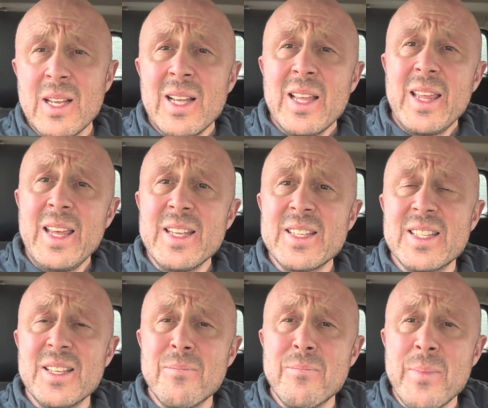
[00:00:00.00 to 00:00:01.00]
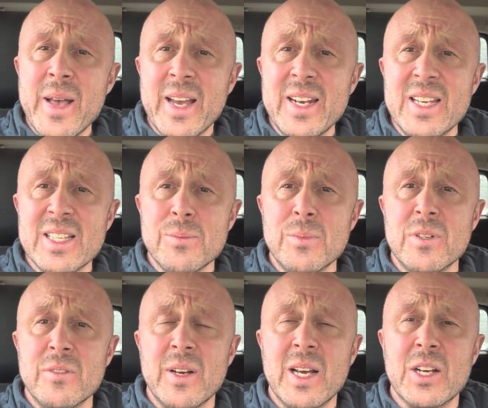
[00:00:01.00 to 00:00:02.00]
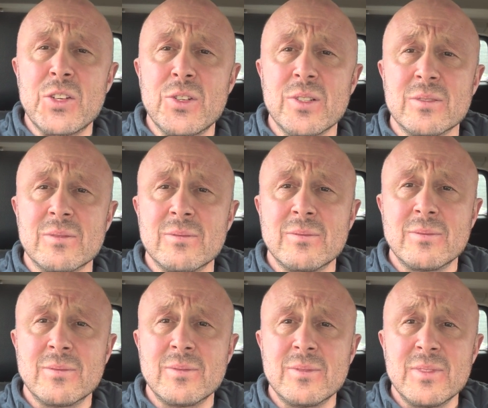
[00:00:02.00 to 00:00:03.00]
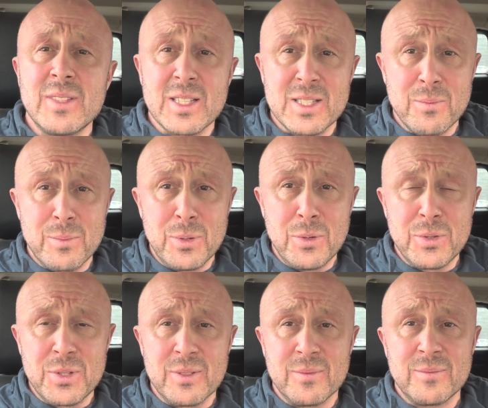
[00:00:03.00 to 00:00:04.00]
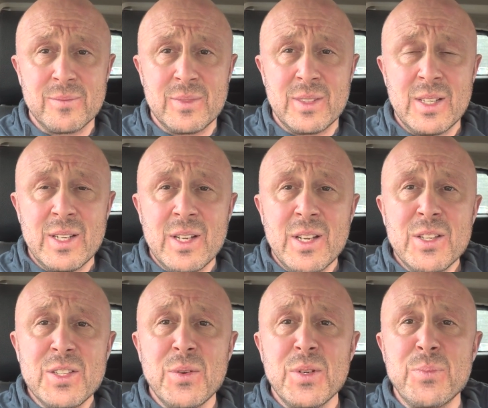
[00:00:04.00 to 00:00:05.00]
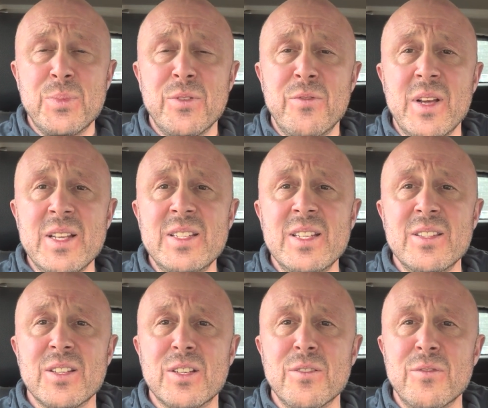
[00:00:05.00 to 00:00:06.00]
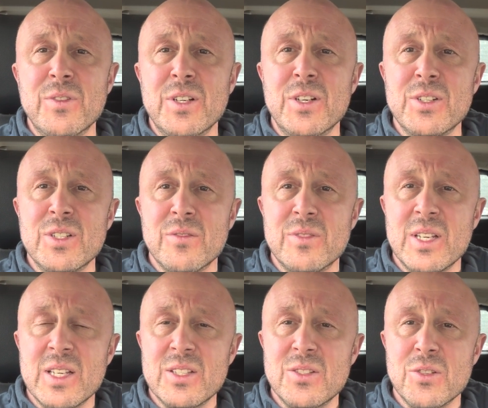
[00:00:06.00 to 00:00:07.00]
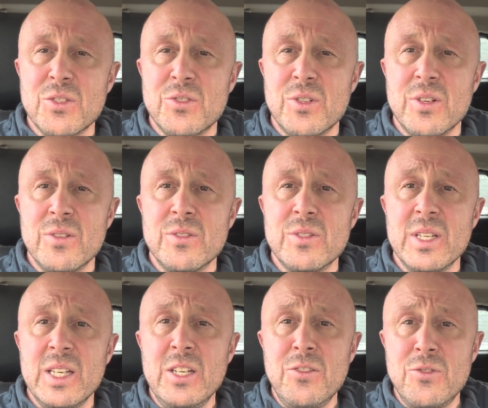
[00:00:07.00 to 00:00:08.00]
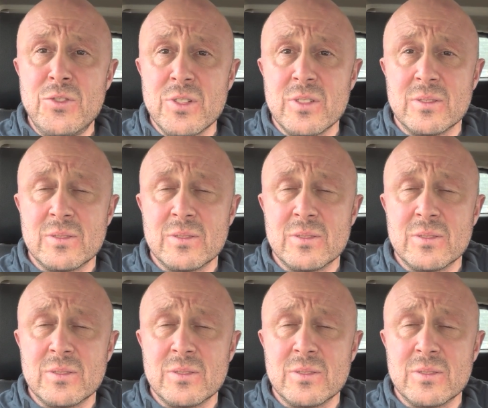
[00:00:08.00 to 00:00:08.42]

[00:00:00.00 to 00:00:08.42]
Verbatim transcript: It's the mechanism of action that's important. So it's preventing the conversion of testosterone to estrogen.